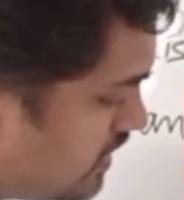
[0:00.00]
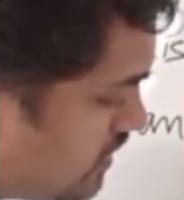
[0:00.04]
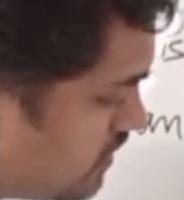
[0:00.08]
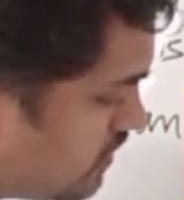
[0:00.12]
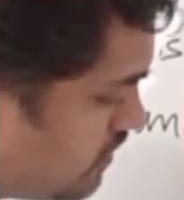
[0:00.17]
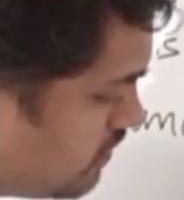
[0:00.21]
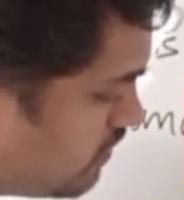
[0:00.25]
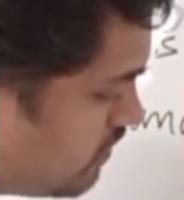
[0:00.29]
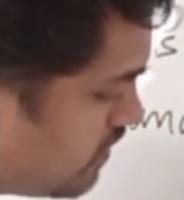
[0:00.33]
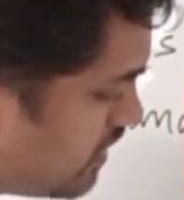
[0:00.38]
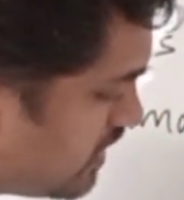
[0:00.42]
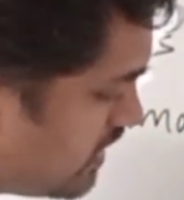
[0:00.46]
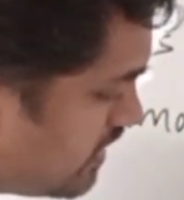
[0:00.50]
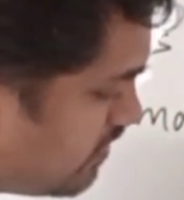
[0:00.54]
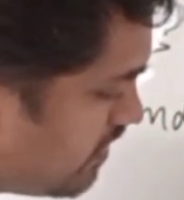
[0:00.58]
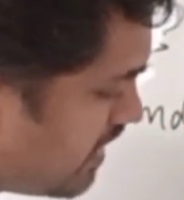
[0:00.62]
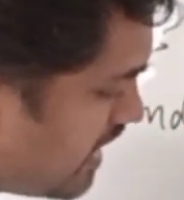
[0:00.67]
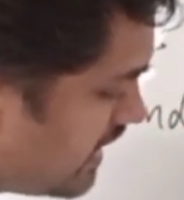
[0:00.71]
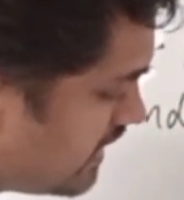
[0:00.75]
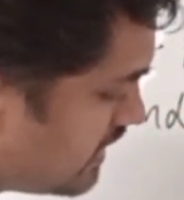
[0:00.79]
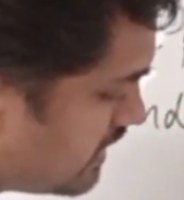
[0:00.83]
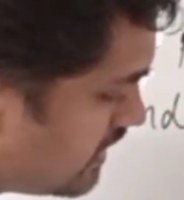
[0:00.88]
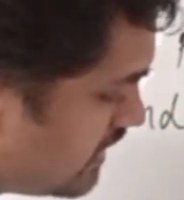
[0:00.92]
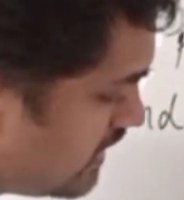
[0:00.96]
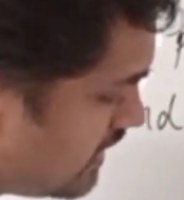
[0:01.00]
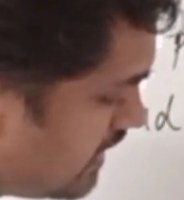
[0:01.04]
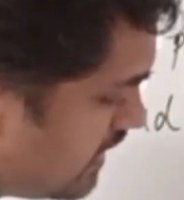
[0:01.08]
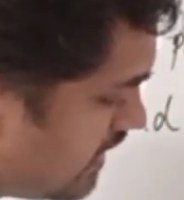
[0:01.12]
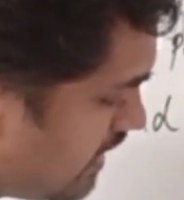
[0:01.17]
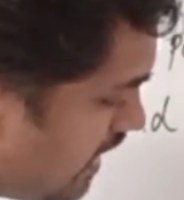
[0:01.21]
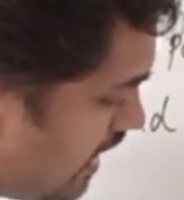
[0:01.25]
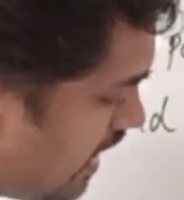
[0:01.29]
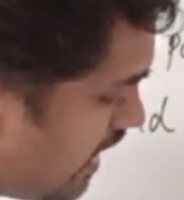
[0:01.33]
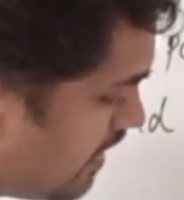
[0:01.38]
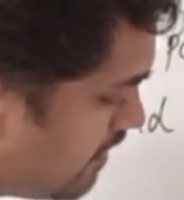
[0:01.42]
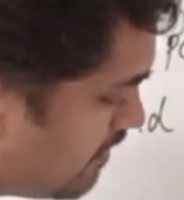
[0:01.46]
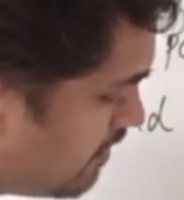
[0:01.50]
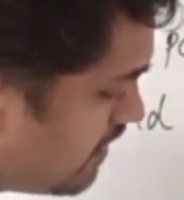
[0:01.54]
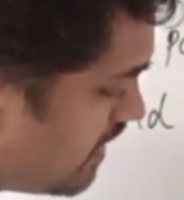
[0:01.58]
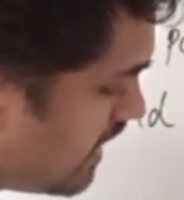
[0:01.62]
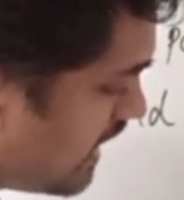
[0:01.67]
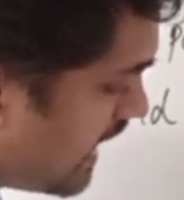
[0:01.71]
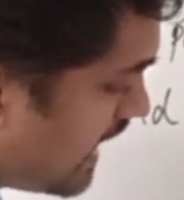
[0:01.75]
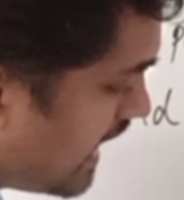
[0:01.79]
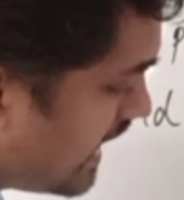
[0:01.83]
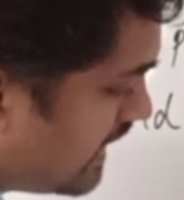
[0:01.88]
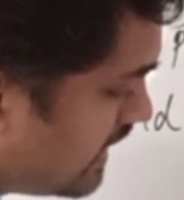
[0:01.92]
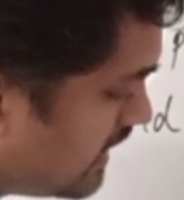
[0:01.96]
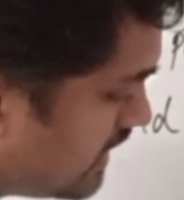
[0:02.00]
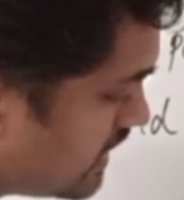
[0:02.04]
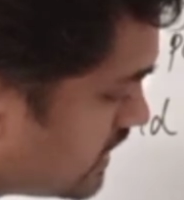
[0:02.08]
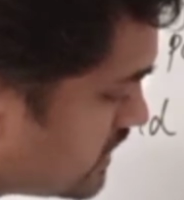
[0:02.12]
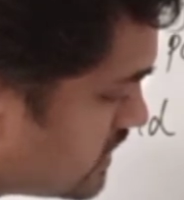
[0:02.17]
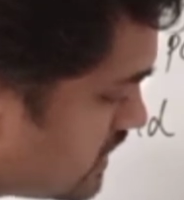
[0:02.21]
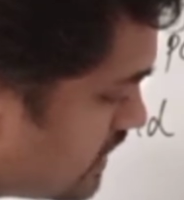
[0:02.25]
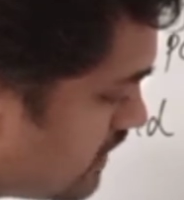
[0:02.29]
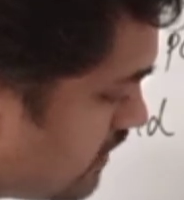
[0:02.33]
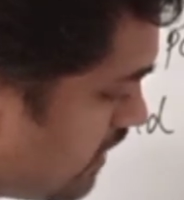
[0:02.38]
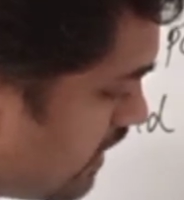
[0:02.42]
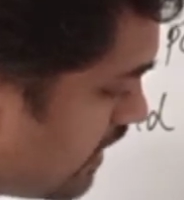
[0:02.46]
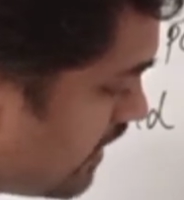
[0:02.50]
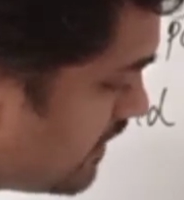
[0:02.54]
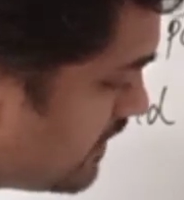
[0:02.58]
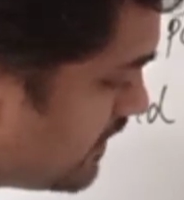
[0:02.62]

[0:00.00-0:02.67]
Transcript: to 1 by 3 ml square.